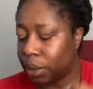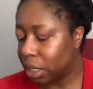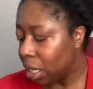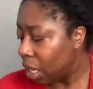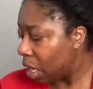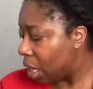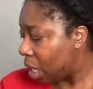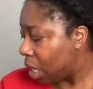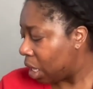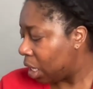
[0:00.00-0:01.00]
one.
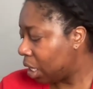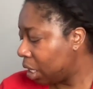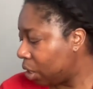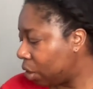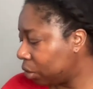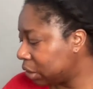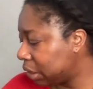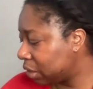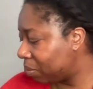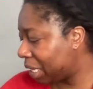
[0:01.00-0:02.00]
He holds
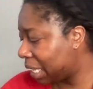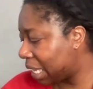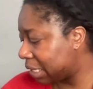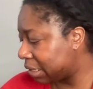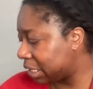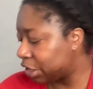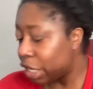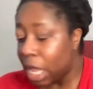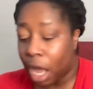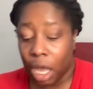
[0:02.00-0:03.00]
this man hostage.
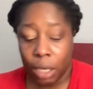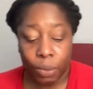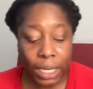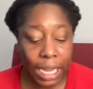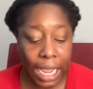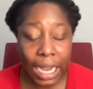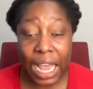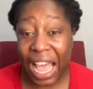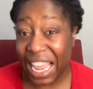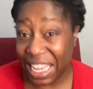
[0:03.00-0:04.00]
On one hand,
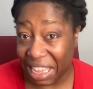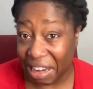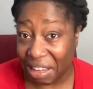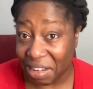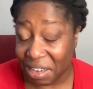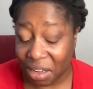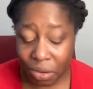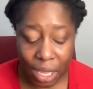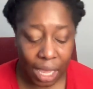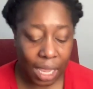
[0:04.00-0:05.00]
I get it,
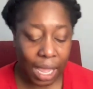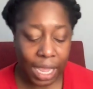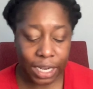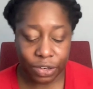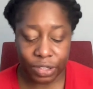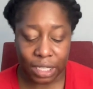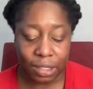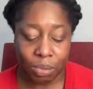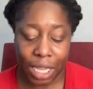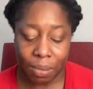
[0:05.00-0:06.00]
okay? I understand
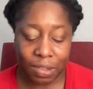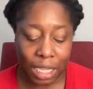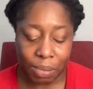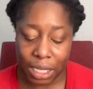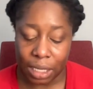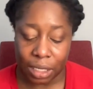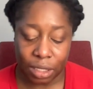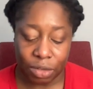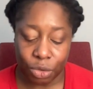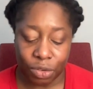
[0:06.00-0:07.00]
sometimes they be
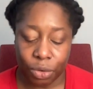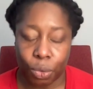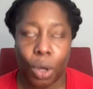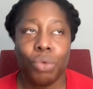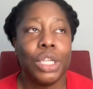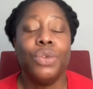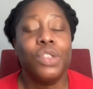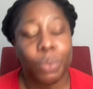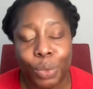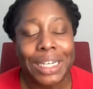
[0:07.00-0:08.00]
quoting you
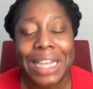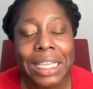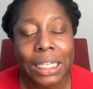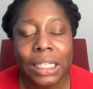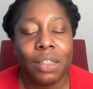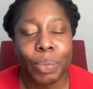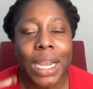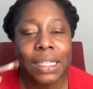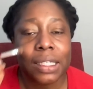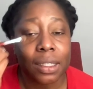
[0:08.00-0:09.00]
some ridiculous
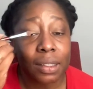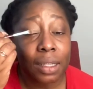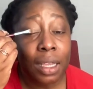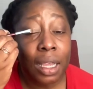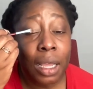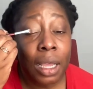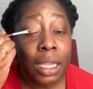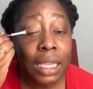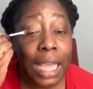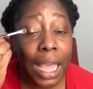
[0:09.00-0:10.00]
prices.
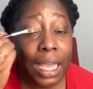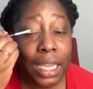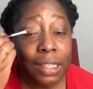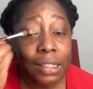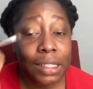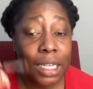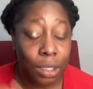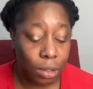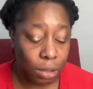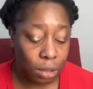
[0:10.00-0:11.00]
Yet and
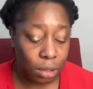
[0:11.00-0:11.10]
still,